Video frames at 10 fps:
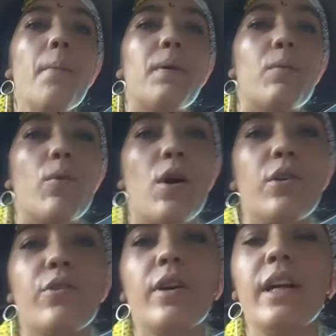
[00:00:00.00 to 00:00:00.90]
Been
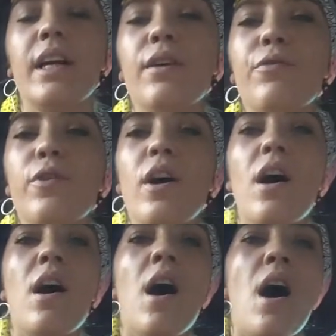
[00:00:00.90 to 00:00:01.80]
wondering if your
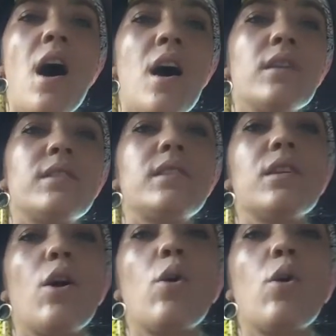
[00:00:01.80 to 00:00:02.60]
heart's still